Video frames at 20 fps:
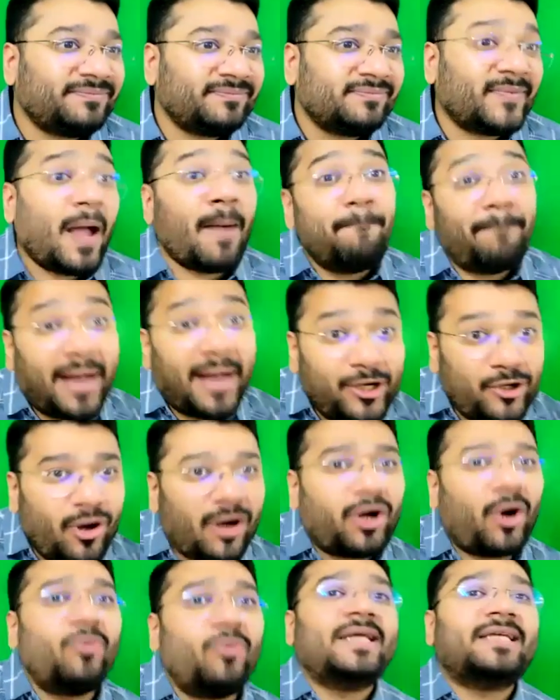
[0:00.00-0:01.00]
compared to
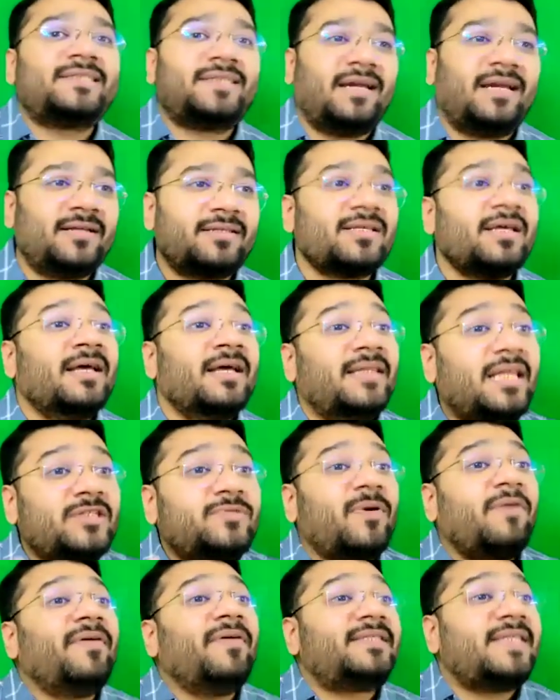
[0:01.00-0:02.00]
accounting standards. That's
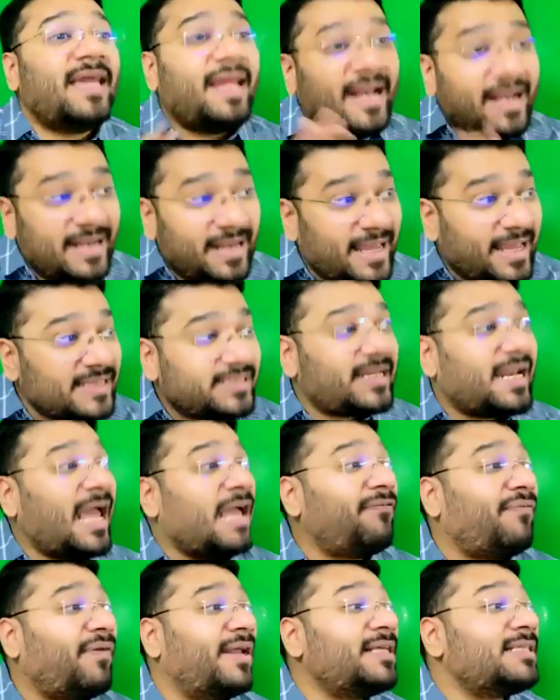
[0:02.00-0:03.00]
why we say Ind AS and
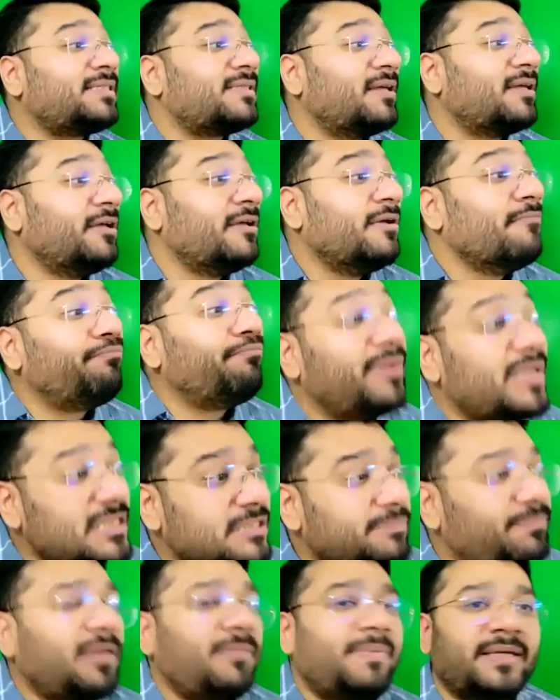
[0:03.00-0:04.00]
IFRS
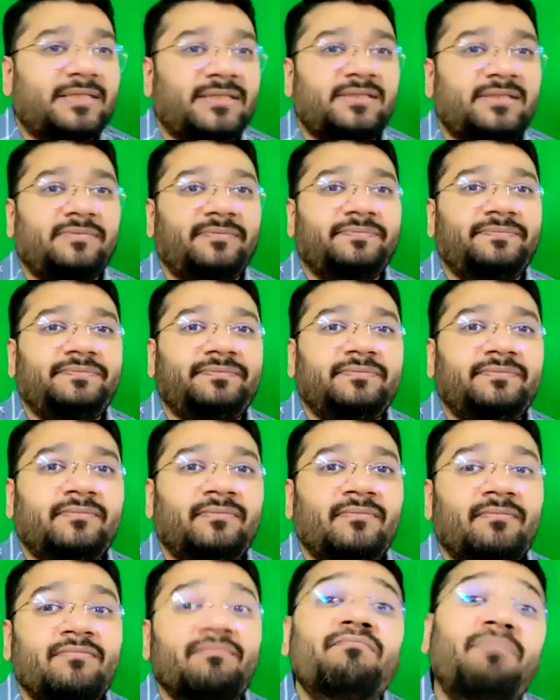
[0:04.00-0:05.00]
principle based.
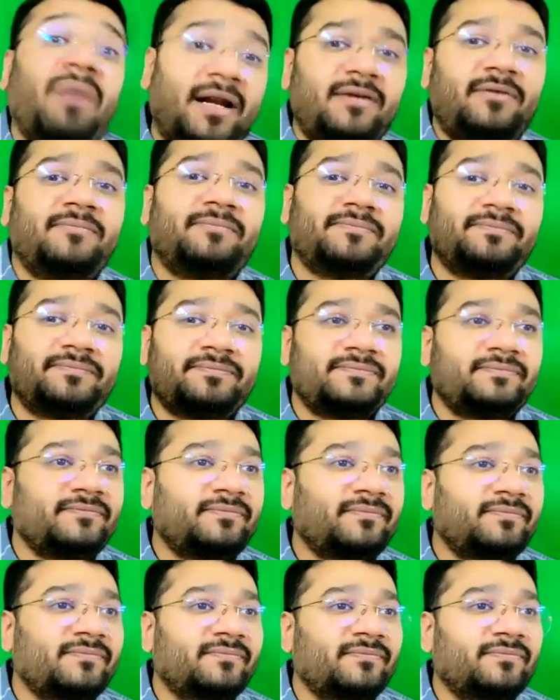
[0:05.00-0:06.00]
But
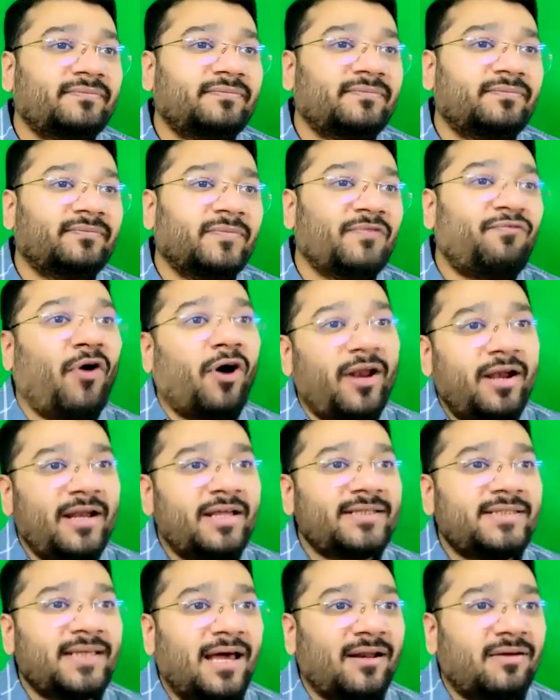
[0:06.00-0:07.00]

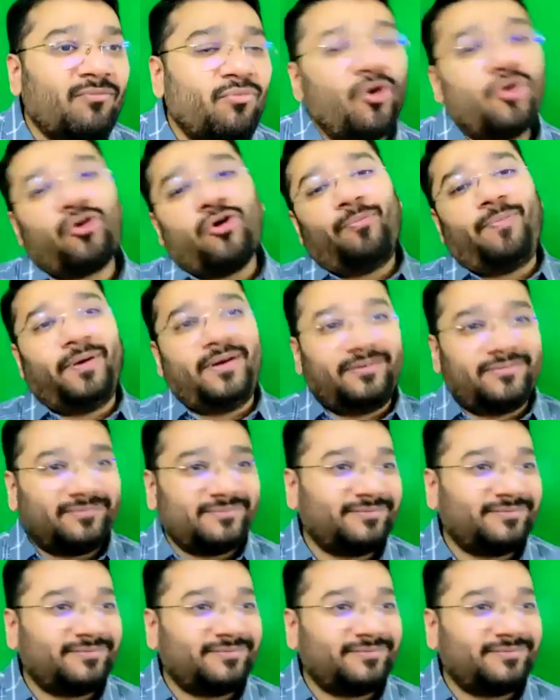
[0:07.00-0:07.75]
foreigners are more open.